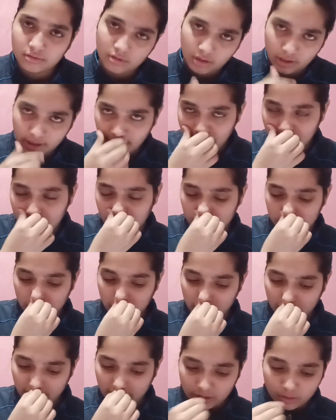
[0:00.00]
Okay.
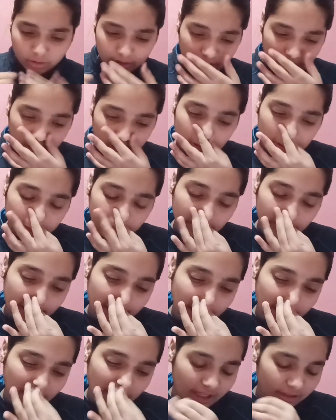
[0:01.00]
So Nirod,
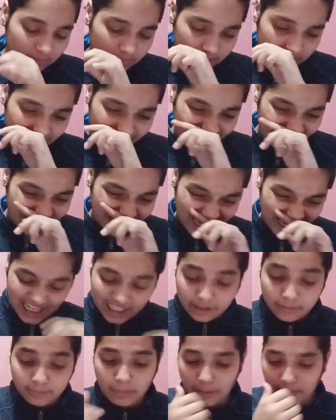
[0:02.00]
many times we
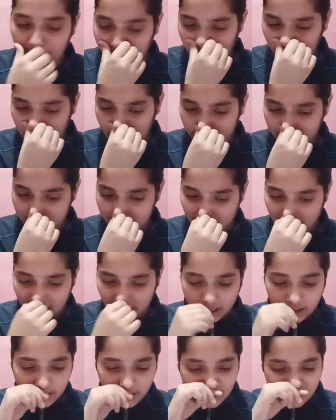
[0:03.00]
in paper I have
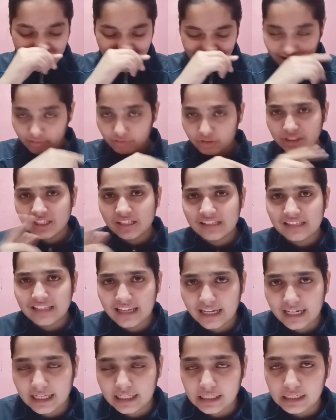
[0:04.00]
seen one
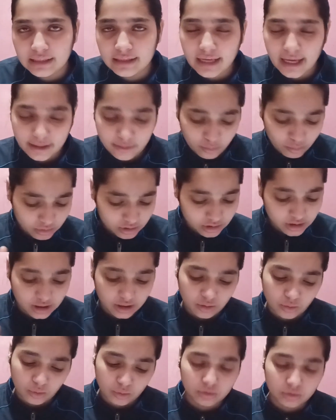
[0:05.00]
Saheli and one
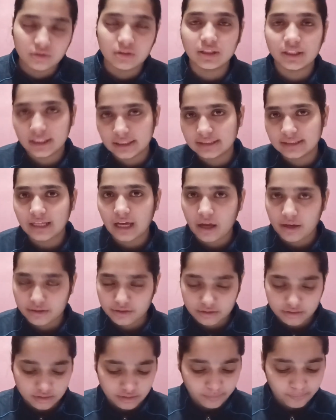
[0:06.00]
Nirod is
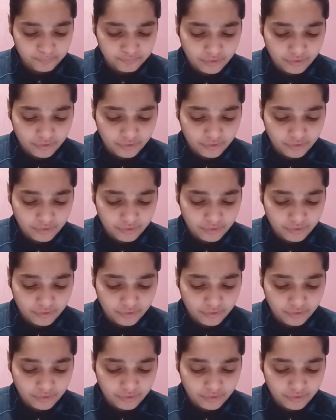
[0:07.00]
asked.